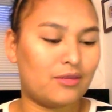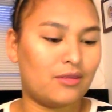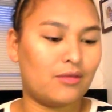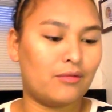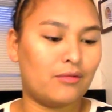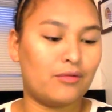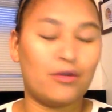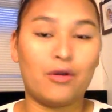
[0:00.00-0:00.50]

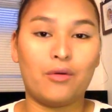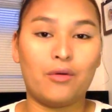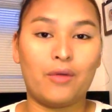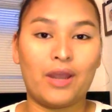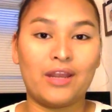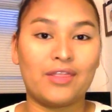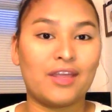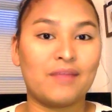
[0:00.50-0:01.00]
don't know
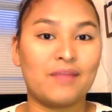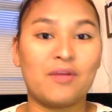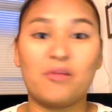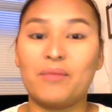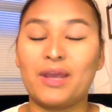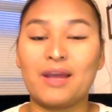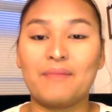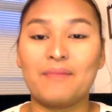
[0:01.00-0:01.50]
anything about
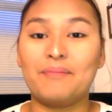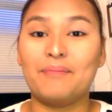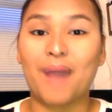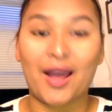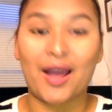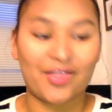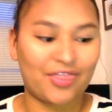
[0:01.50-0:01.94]
makeup back